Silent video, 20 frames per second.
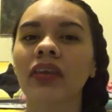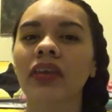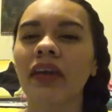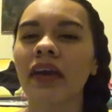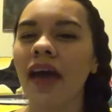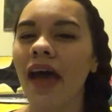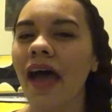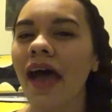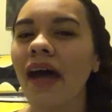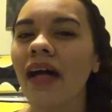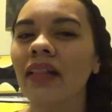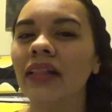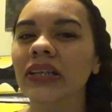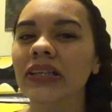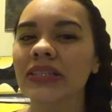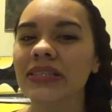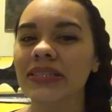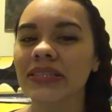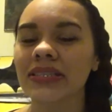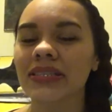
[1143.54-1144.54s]

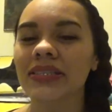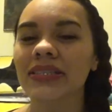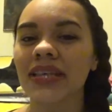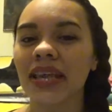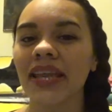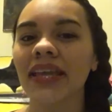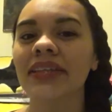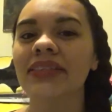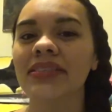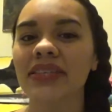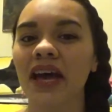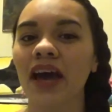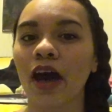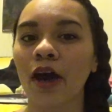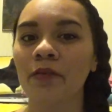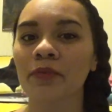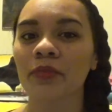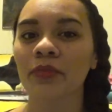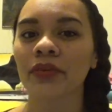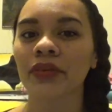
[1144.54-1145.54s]
Hal stands
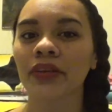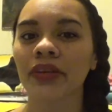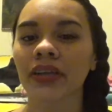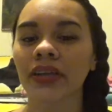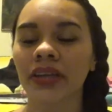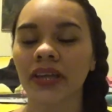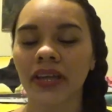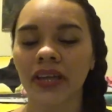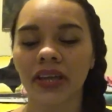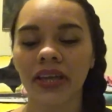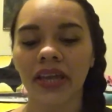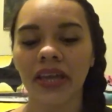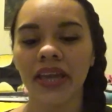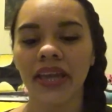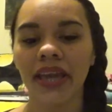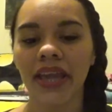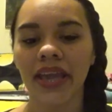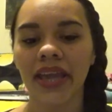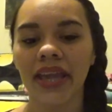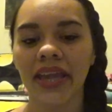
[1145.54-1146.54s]
up
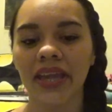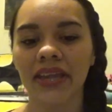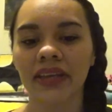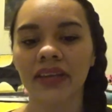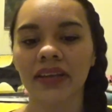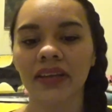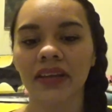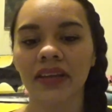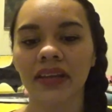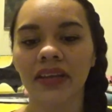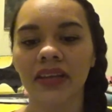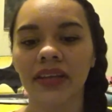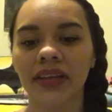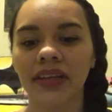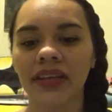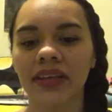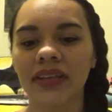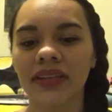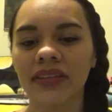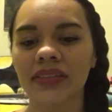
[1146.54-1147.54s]
and
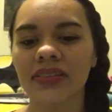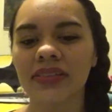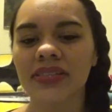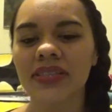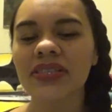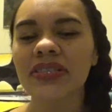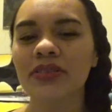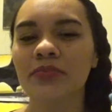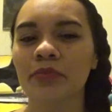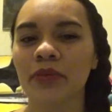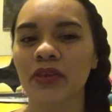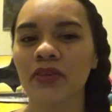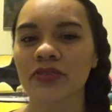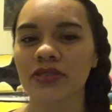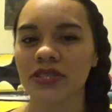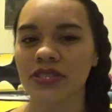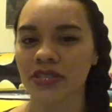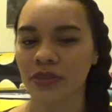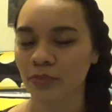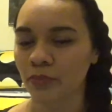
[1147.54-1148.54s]
he disappears
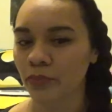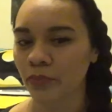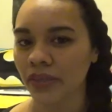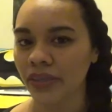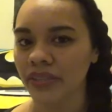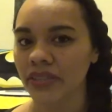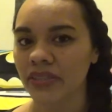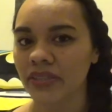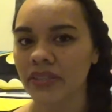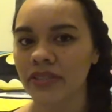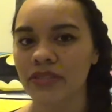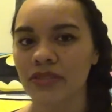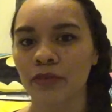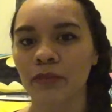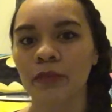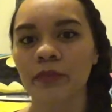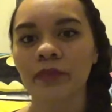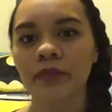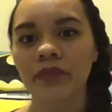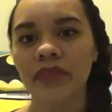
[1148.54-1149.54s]
at some point.
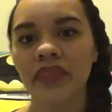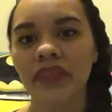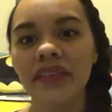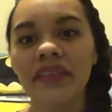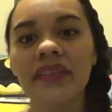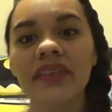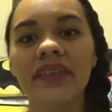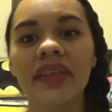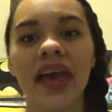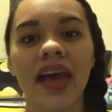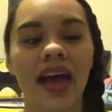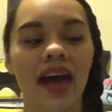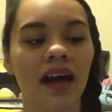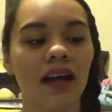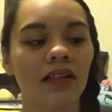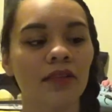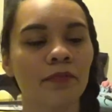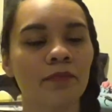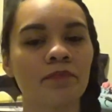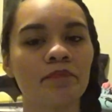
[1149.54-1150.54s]
So this is
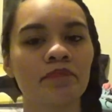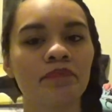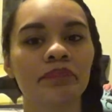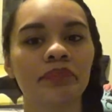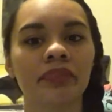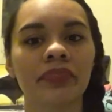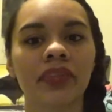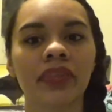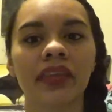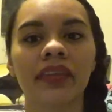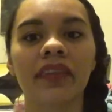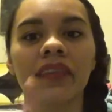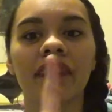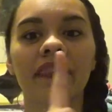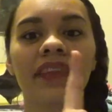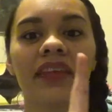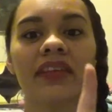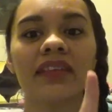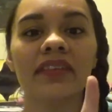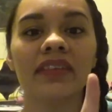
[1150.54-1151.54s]
Hal,
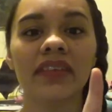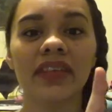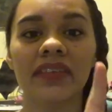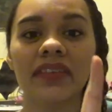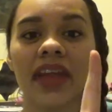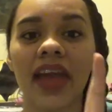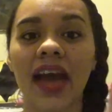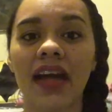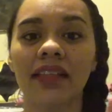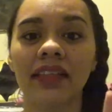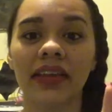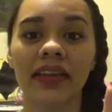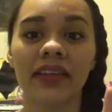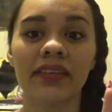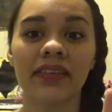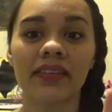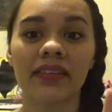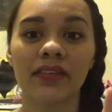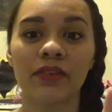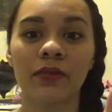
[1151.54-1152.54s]
this is
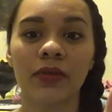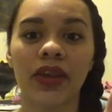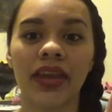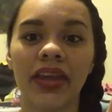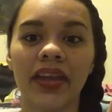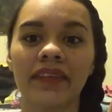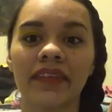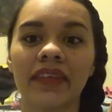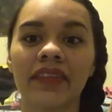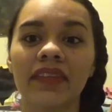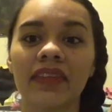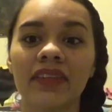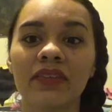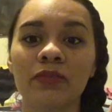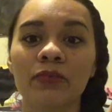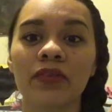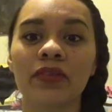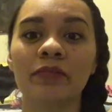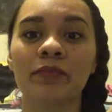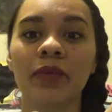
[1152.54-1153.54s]
Alice, okay, and then this
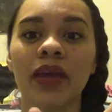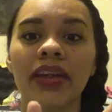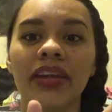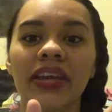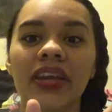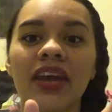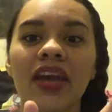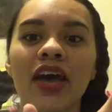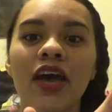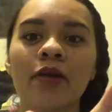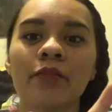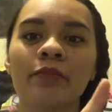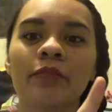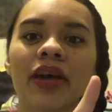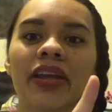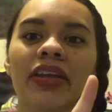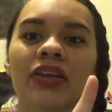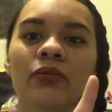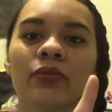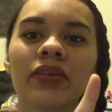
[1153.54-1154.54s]
was Betty.
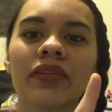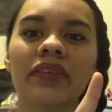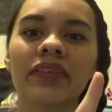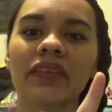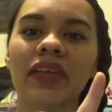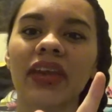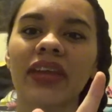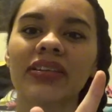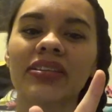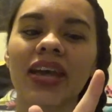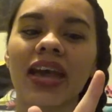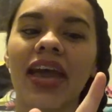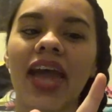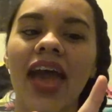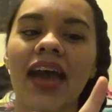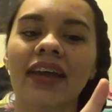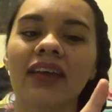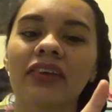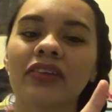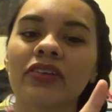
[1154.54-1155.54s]
Betty was like
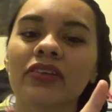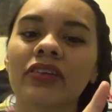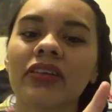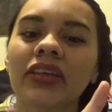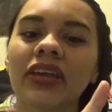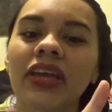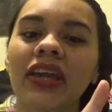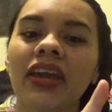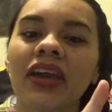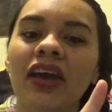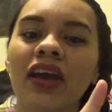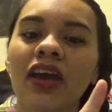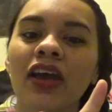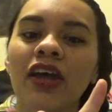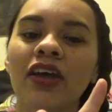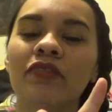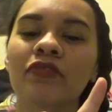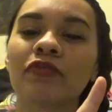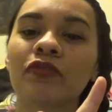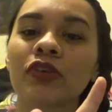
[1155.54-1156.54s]
diagonally
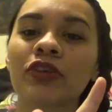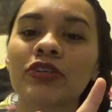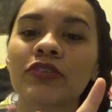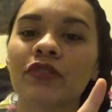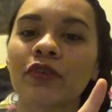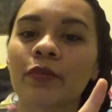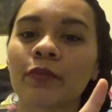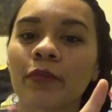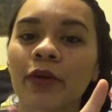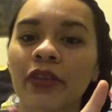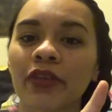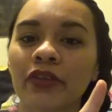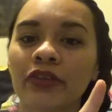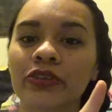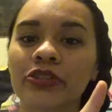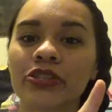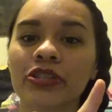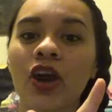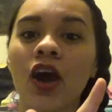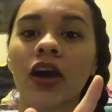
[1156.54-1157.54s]
in front of her mother
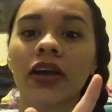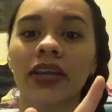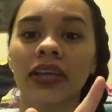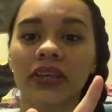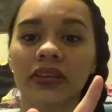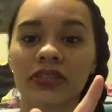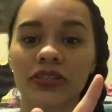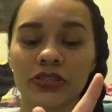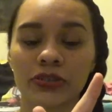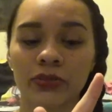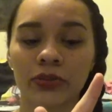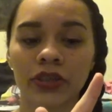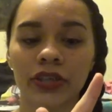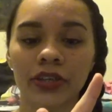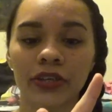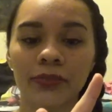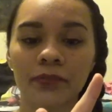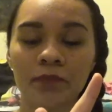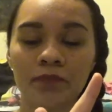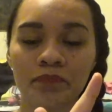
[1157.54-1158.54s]
talking to
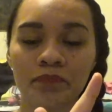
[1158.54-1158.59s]
her